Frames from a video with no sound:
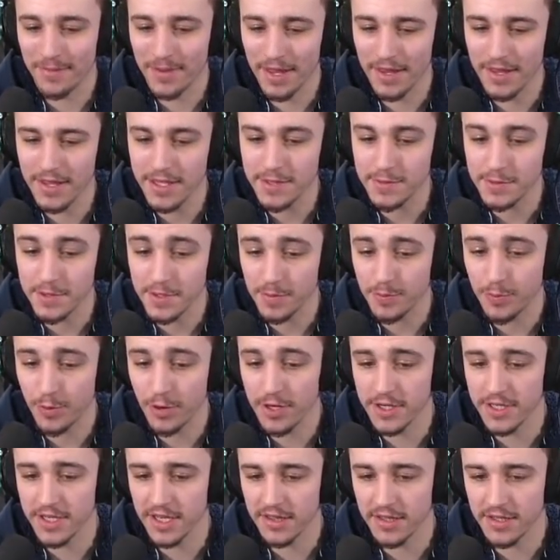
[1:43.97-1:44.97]
Now, this was a
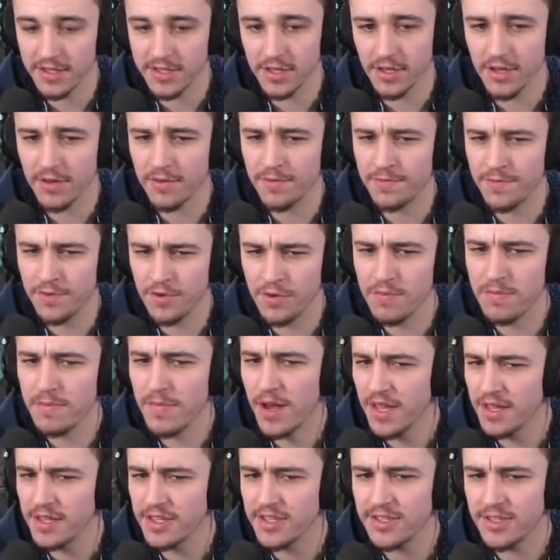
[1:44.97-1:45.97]
project that took a few
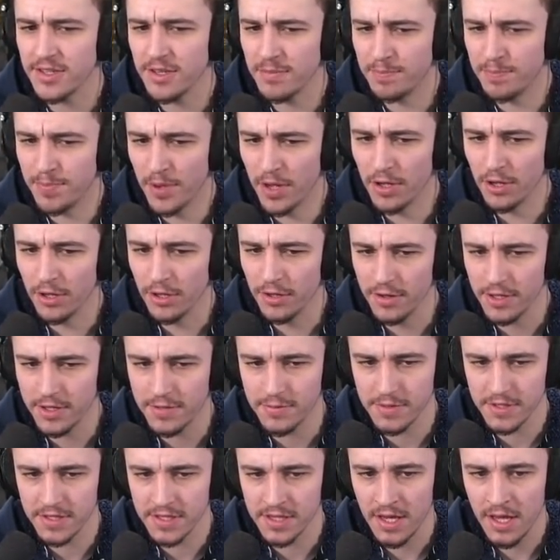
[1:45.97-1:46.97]
months to build. This
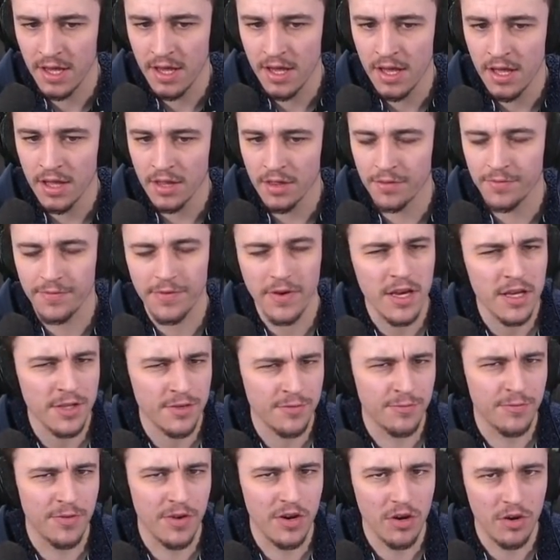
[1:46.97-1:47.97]
was the
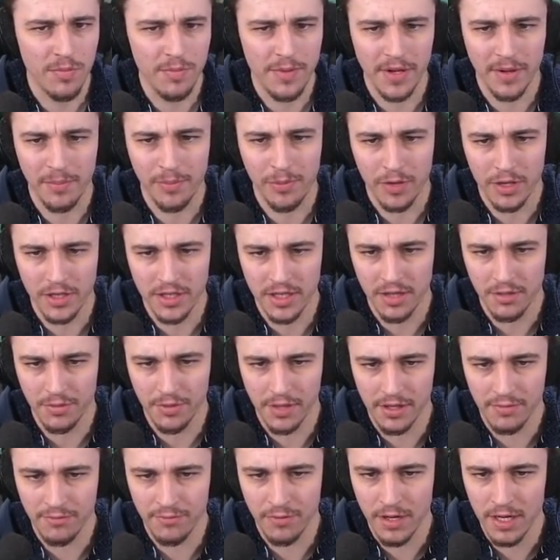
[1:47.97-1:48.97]
first real big project
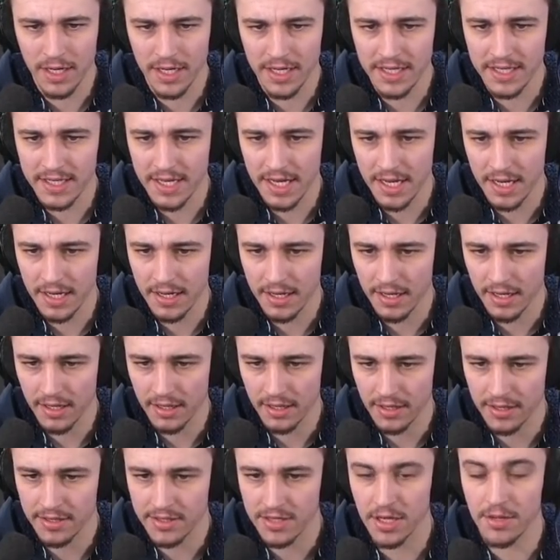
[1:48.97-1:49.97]
we really did, like,
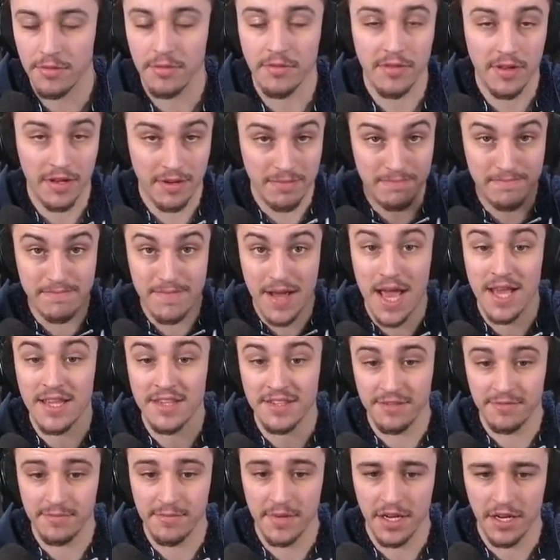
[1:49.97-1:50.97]
in terms of, like,
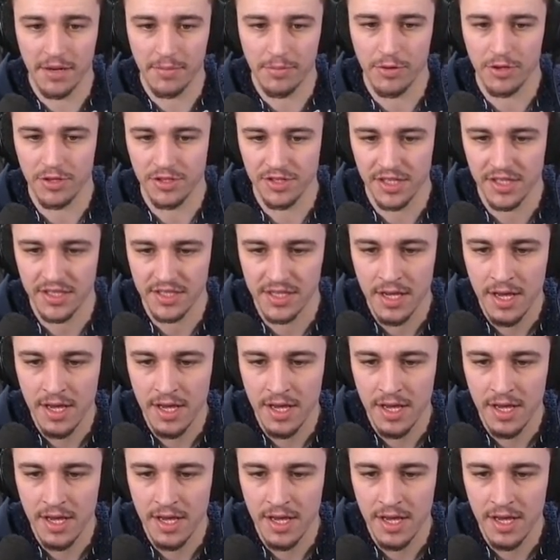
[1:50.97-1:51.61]
massive mega projects.